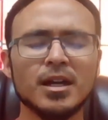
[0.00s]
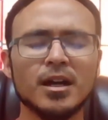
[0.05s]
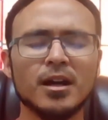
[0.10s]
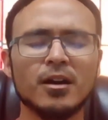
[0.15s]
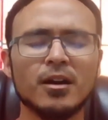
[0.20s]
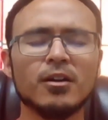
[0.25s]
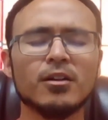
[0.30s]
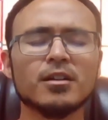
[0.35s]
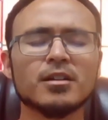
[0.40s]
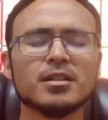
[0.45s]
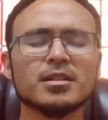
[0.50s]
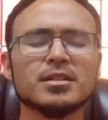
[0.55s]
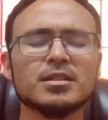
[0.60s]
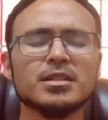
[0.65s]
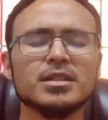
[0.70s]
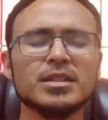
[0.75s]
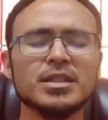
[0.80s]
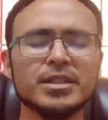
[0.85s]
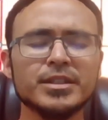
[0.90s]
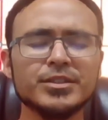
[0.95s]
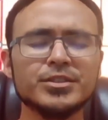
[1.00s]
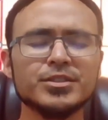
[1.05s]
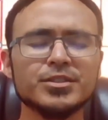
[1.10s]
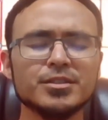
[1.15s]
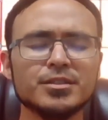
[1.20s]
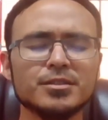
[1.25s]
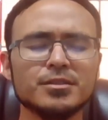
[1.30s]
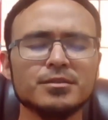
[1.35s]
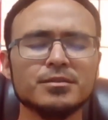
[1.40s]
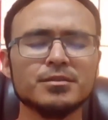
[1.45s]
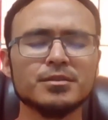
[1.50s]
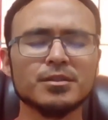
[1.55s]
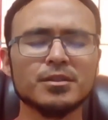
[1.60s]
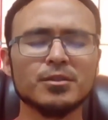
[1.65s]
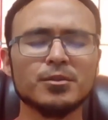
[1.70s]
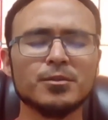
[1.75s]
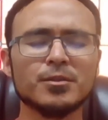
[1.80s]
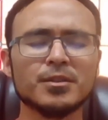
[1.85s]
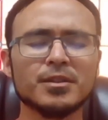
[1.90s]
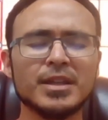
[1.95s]
a heart issue,
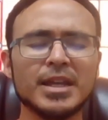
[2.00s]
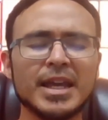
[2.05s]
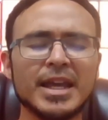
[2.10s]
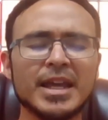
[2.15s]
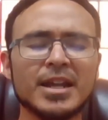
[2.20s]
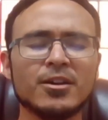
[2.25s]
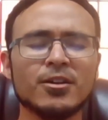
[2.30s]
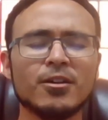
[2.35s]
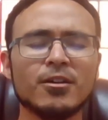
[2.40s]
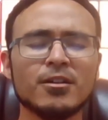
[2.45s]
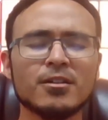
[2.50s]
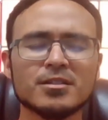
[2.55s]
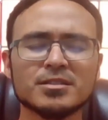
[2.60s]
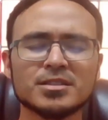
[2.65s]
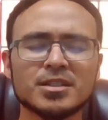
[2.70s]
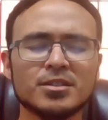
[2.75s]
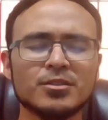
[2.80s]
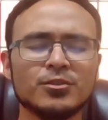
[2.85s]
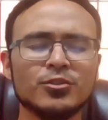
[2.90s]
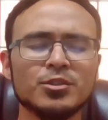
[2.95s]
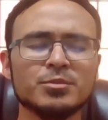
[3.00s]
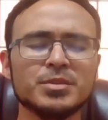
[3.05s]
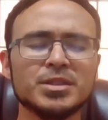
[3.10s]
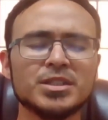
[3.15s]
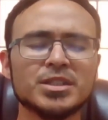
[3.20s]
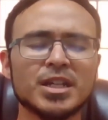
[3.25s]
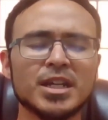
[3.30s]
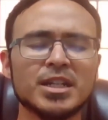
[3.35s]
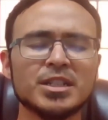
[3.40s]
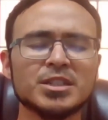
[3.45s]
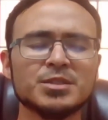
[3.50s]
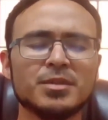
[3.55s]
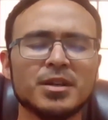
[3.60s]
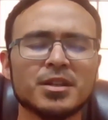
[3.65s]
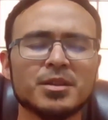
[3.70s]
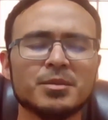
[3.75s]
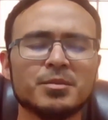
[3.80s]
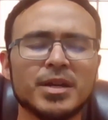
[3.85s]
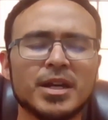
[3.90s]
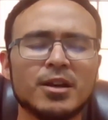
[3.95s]
Lord, that and our hearts can only be changed by
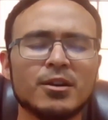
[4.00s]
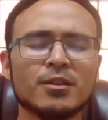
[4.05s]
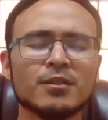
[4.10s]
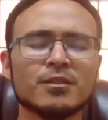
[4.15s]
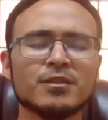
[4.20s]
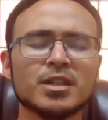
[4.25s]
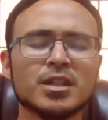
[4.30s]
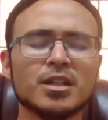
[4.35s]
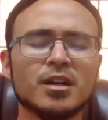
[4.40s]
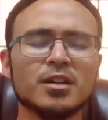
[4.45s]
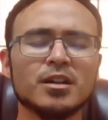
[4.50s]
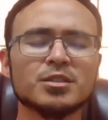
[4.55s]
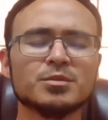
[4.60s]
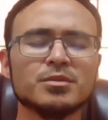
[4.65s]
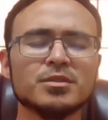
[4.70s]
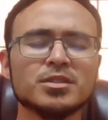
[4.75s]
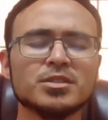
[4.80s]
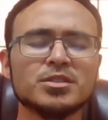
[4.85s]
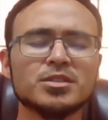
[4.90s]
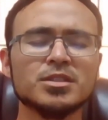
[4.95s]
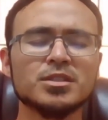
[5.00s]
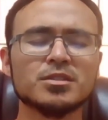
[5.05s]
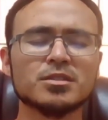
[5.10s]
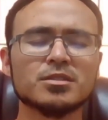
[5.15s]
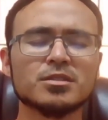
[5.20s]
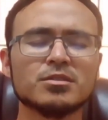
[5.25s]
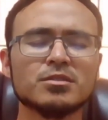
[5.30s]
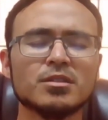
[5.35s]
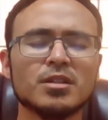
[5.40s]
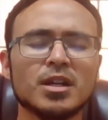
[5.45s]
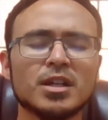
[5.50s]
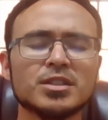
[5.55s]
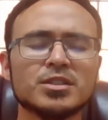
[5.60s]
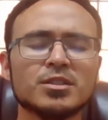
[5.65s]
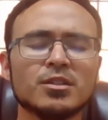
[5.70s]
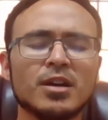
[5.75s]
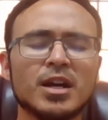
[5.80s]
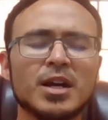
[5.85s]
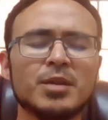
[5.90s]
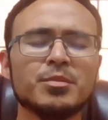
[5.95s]
the power of the gospel of Jesus Christ.
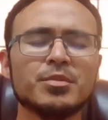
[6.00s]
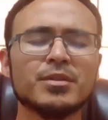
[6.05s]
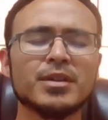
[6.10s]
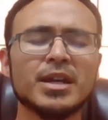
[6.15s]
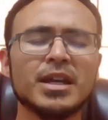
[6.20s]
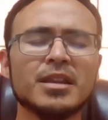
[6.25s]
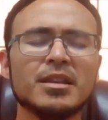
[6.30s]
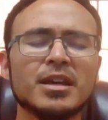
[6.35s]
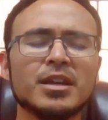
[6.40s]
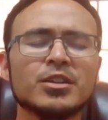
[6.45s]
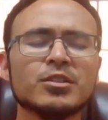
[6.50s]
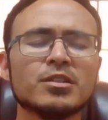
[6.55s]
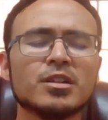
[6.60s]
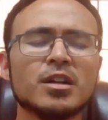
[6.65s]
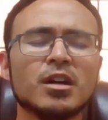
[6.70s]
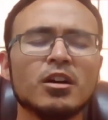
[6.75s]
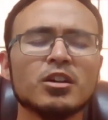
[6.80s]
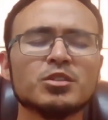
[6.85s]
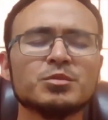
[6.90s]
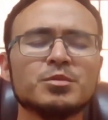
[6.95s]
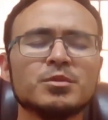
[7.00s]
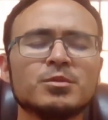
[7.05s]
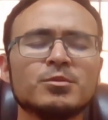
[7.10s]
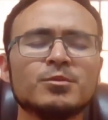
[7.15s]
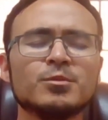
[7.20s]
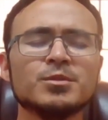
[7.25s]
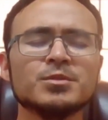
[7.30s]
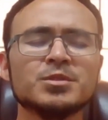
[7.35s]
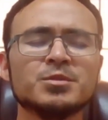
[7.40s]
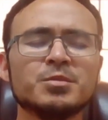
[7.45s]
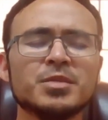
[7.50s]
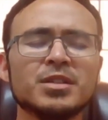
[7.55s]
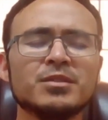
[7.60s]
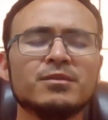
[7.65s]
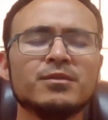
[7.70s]
So I pray that your gospel will speed